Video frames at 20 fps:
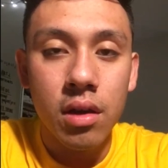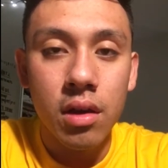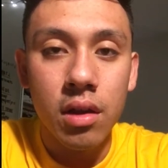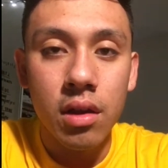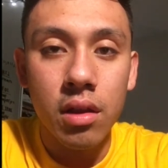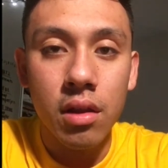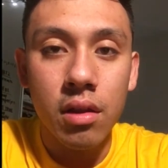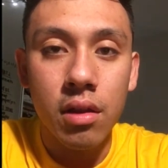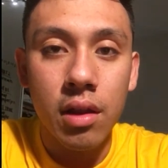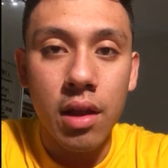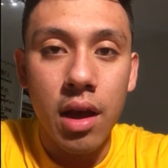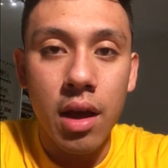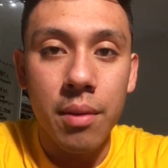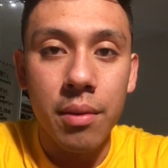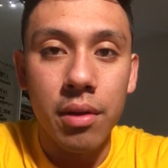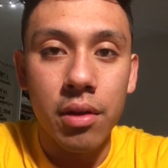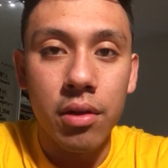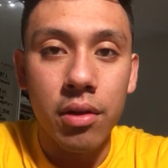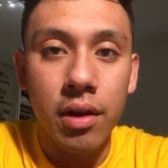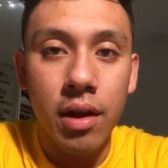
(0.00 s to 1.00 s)
In this lab
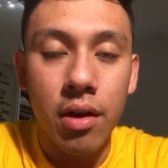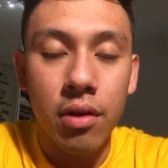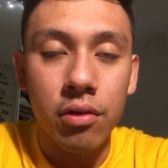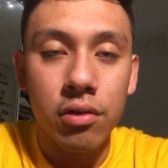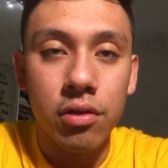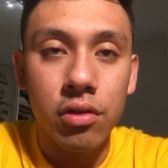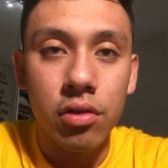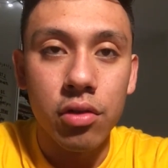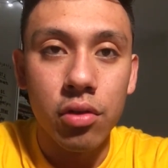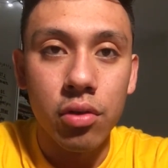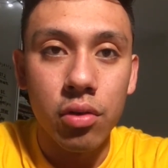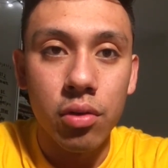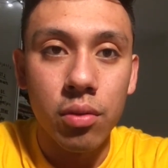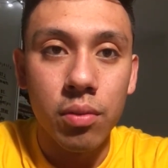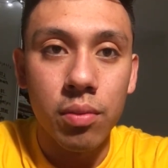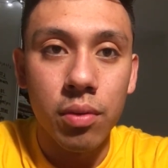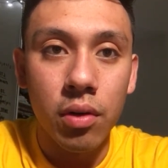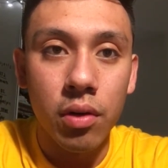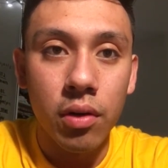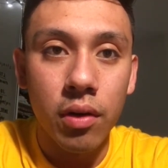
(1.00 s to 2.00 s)
I learned how to
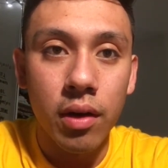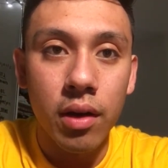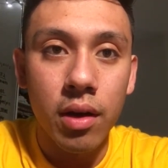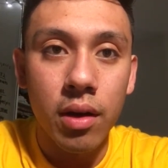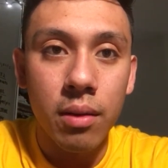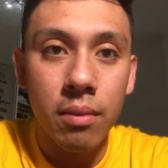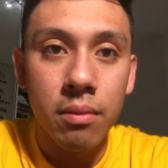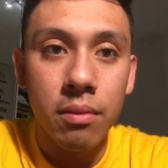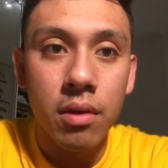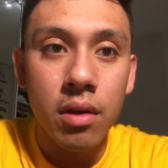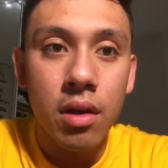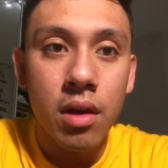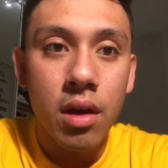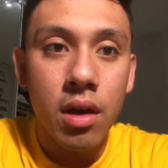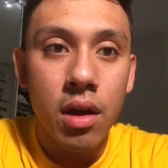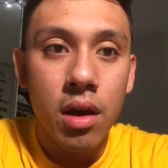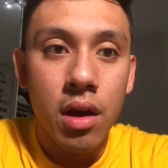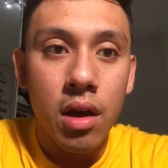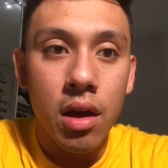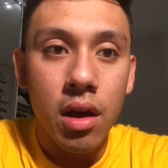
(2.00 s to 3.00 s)
program
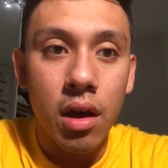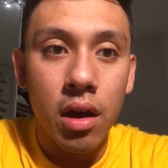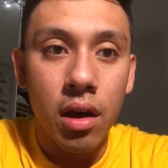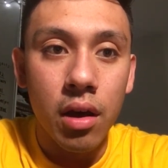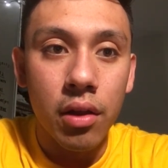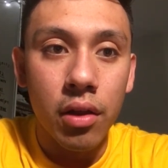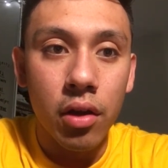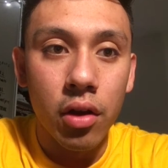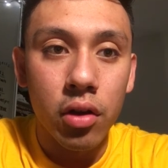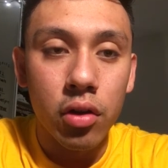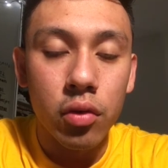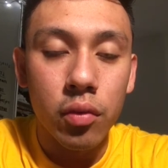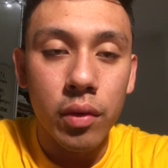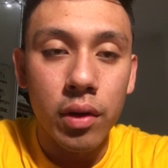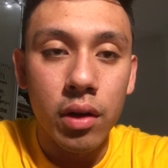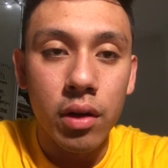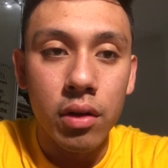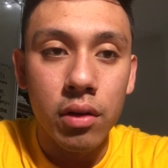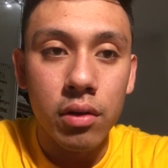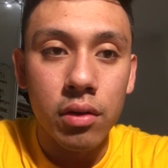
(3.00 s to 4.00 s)
the
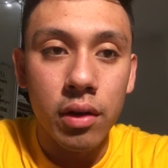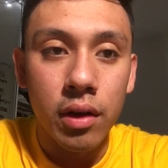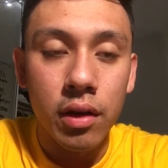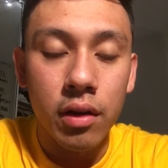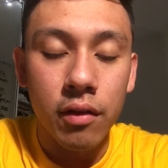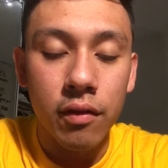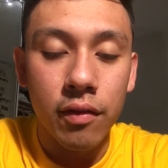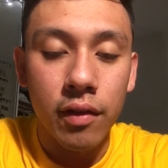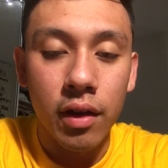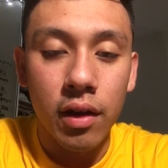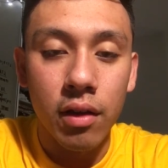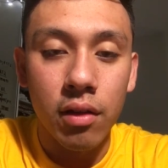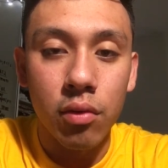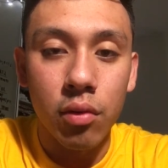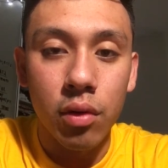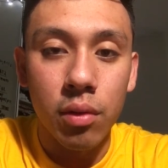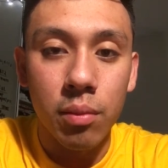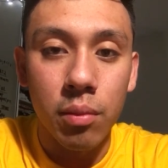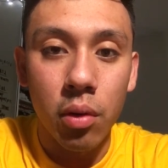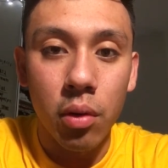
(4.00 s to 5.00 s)
Arduino to interface
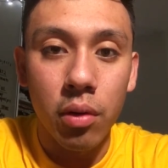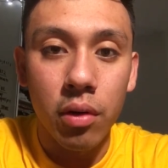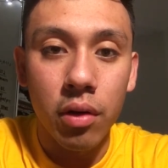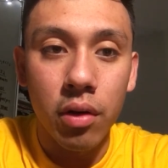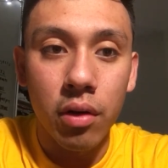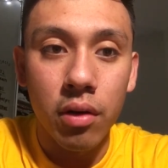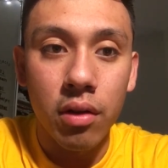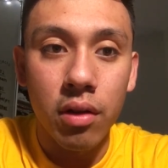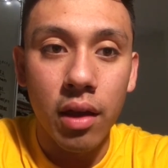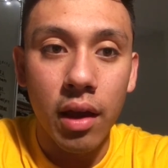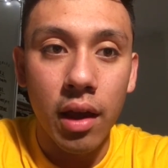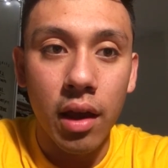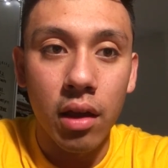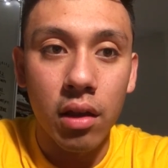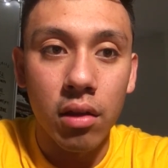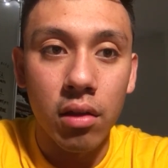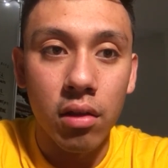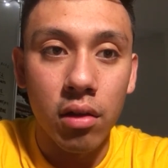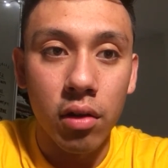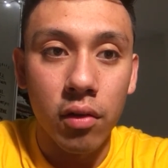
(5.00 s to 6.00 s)
with motors
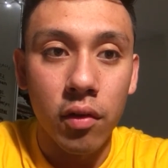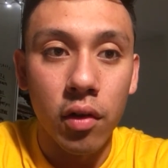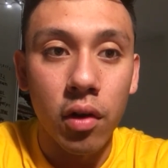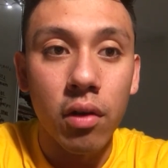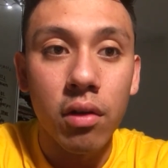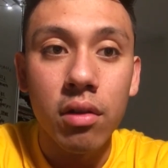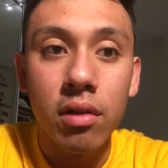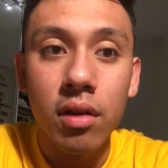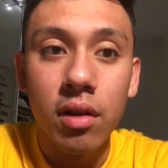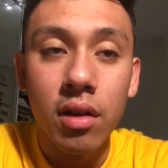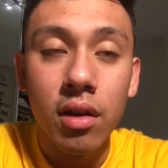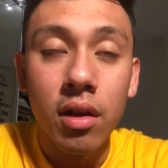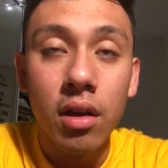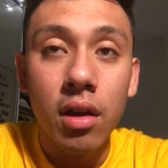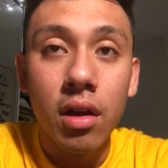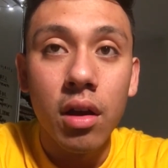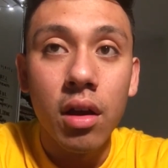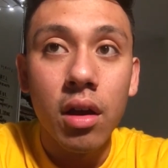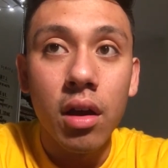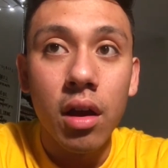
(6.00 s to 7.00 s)
and servos.
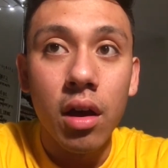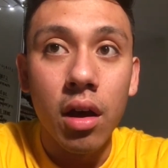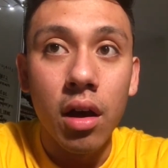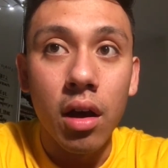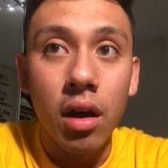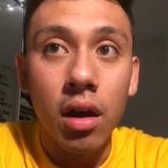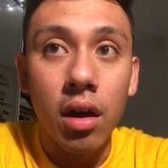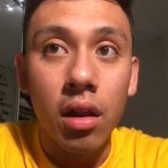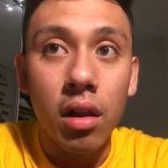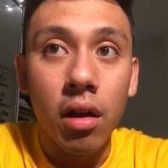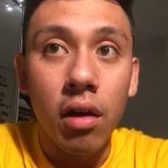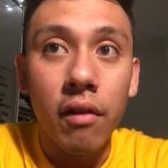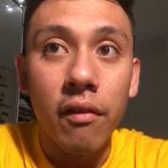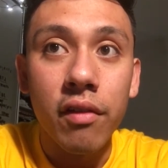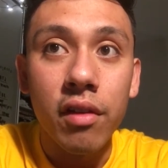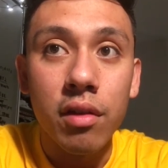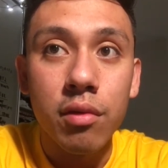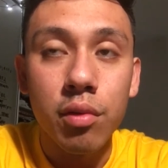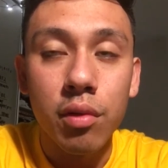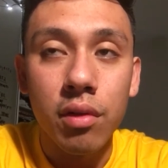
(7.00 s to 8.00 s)
A lot of
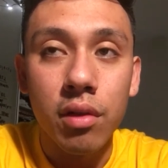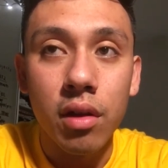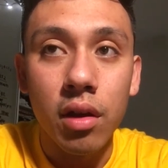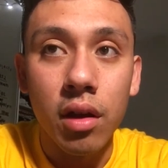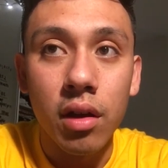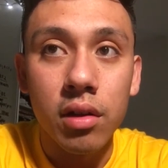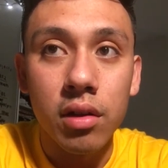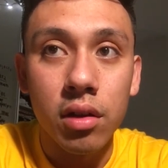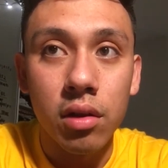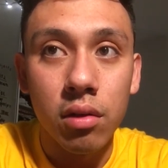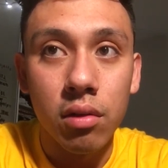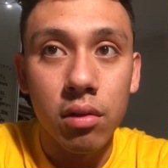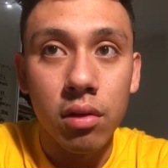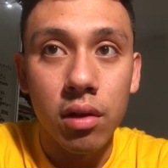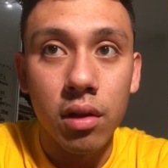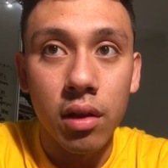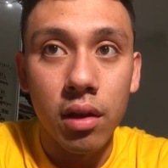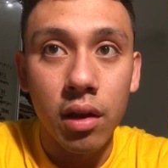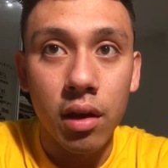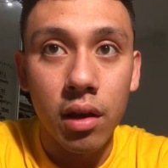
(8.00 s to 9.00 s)
this was done
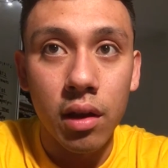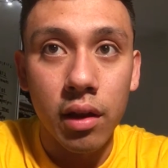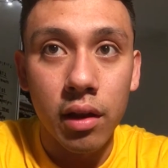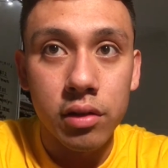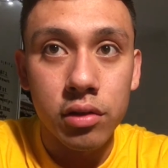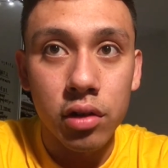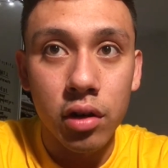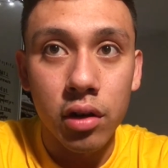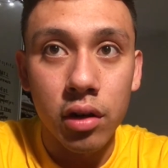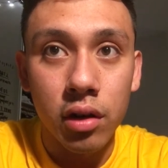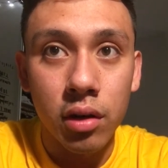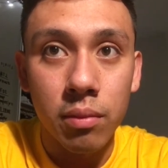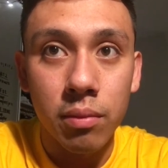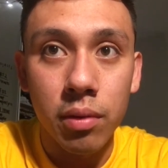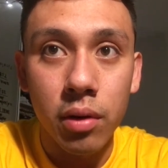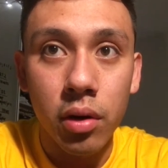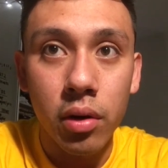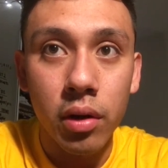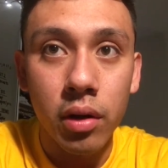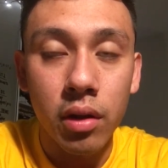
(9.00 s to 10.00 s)
using electronic
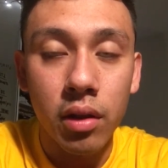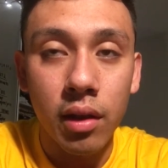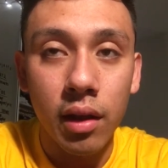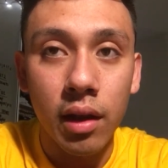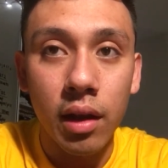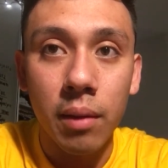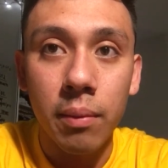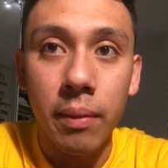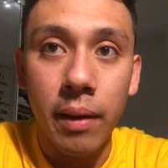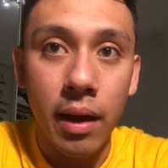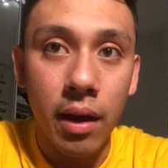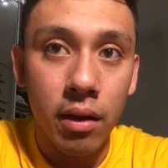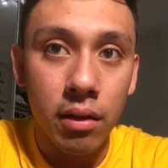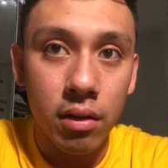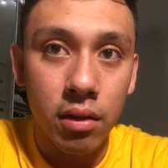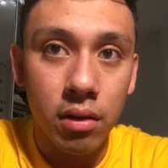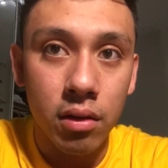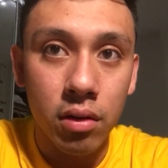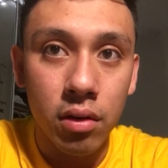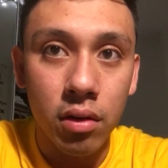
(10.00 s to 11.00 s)
components like
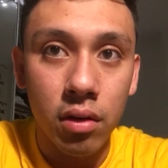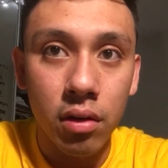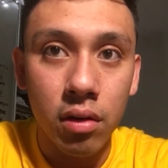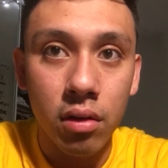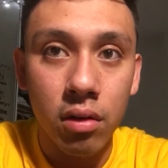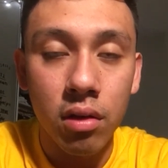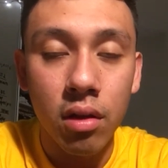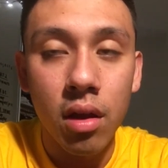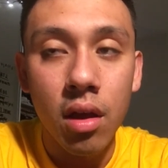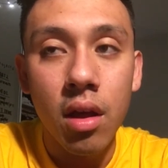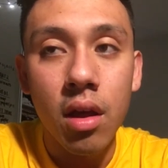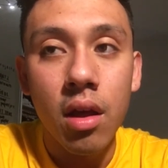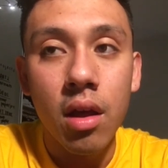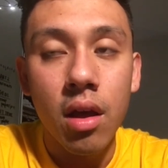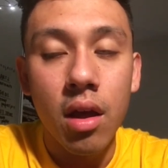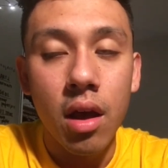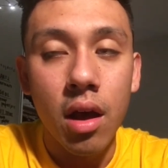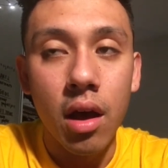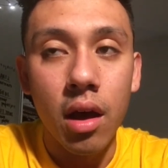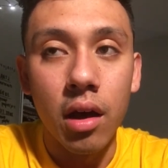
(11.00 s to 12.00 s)
capacitors,
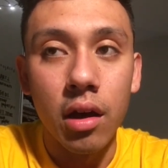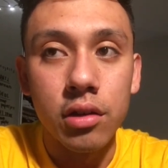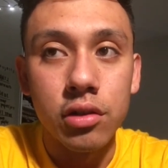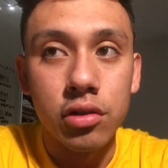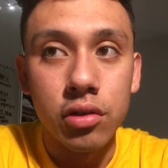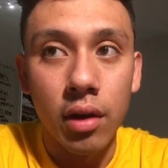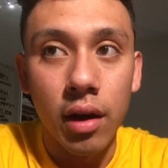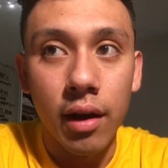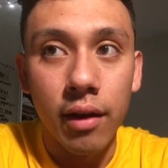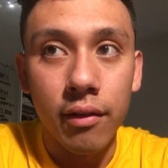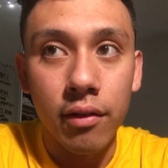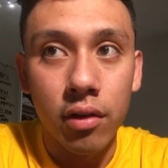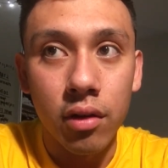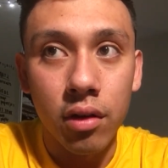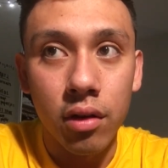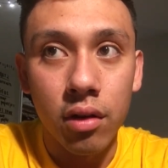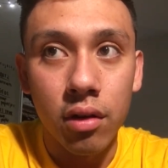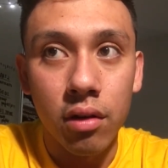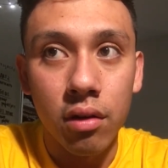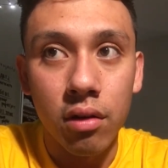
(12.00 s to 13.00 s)

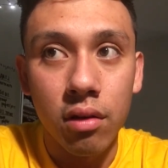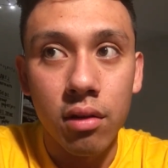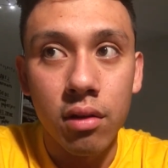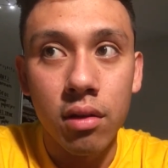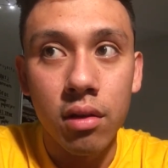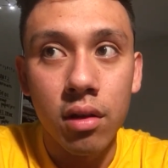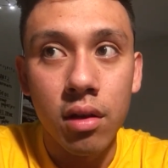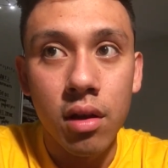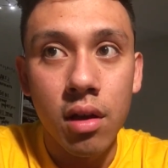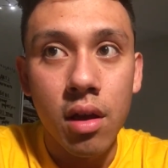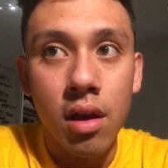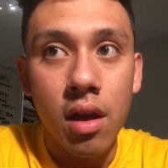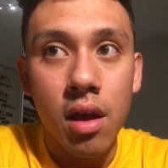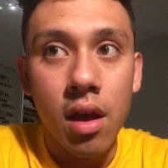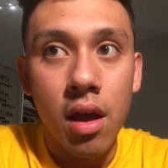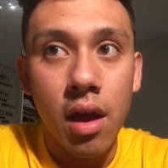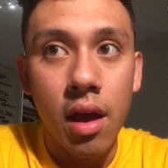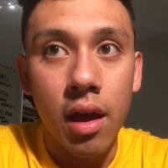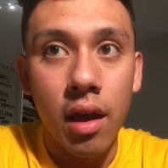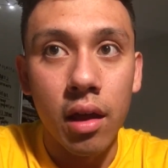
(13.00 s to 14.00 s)
drivers,
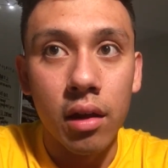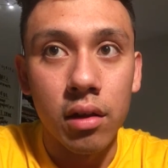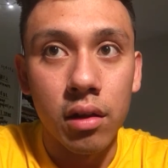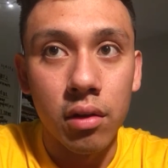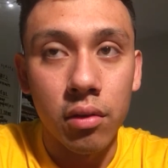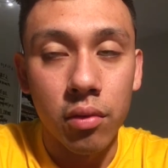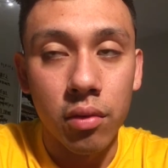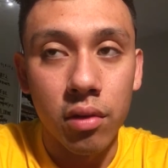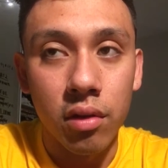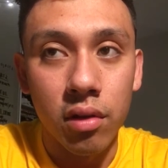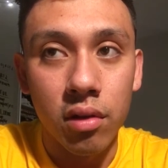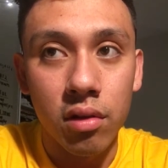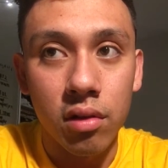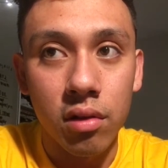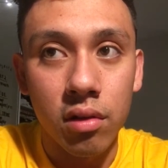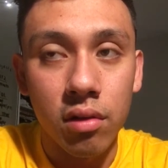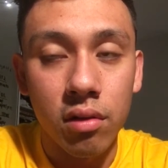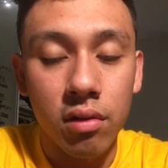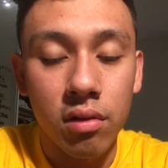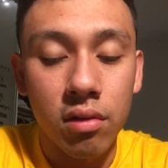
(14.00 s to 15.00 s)
and
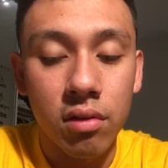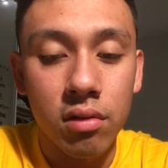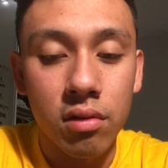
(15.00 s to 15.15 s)
resistors.